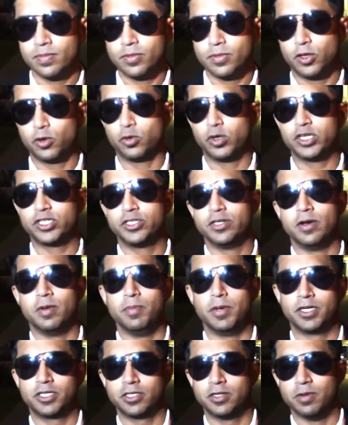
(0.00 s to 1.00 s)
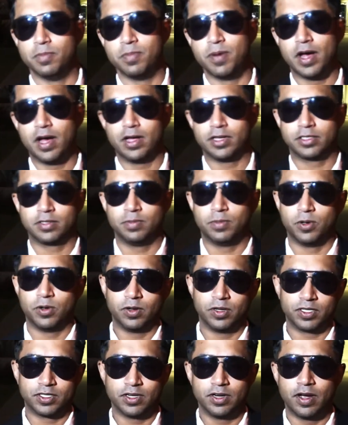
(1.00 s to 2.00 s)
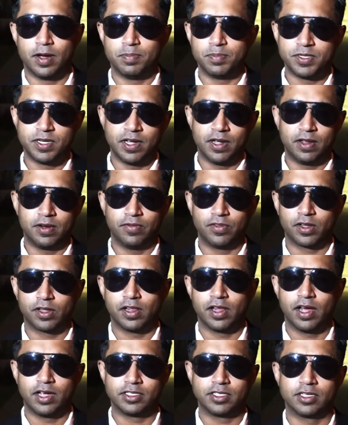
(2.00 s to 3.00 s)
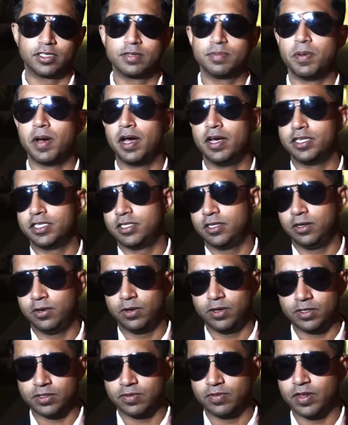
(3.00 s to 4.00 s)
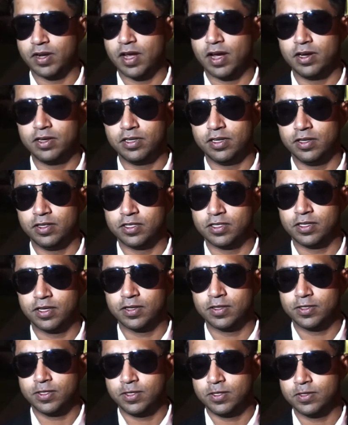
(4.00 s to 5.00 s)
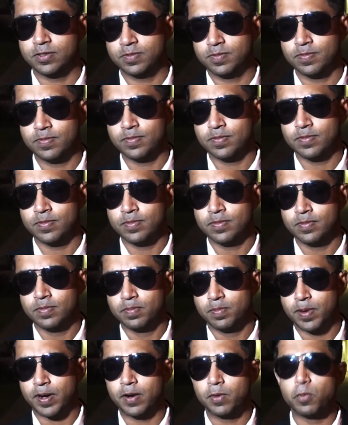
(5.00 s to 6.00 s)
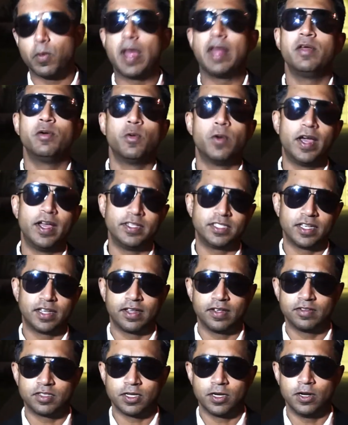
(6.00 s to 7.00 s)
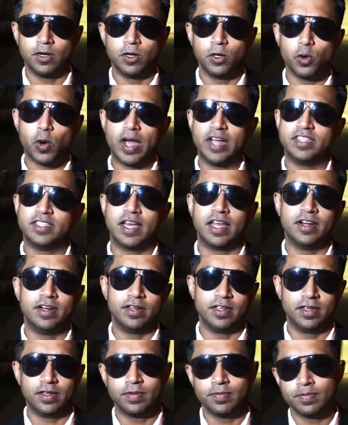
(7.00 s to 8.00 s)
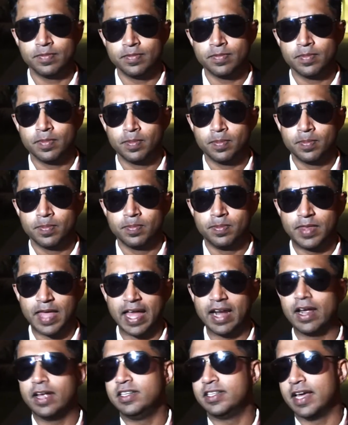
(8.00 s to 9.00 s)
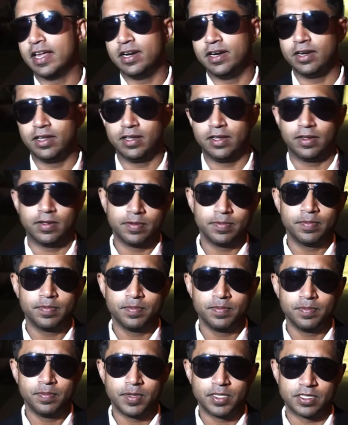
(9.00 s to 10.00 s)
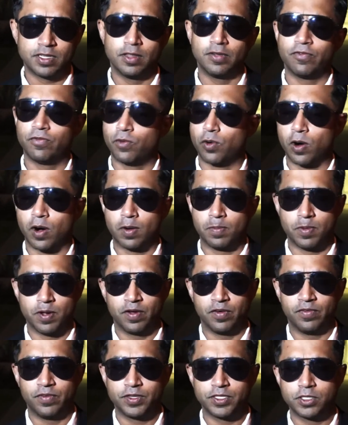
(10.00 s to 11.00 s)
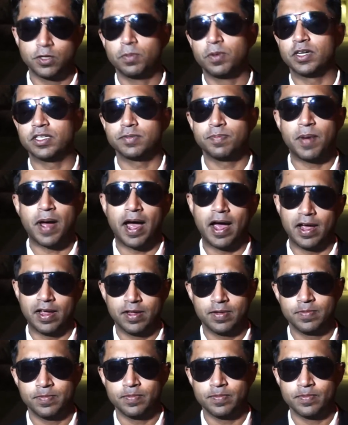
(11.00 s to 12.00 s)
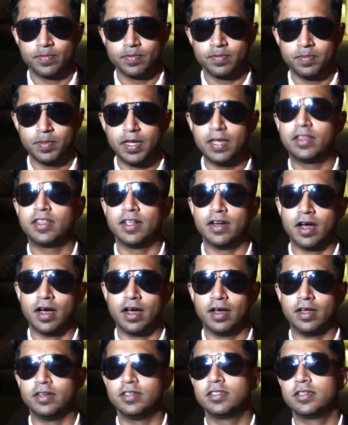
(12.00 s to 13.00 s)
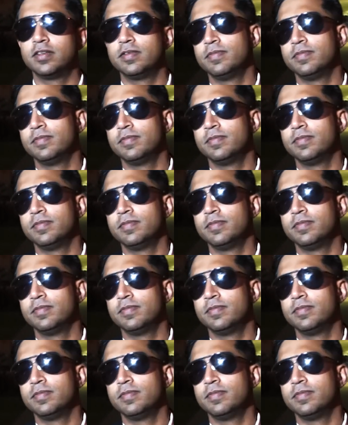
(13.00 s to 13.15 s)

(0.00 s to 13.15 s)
The original Mission Impossible is an update of the classic spy series of the 1960s, but in many ways it gives it a new identity. That identity is in the form of super spy Ethan Hunt,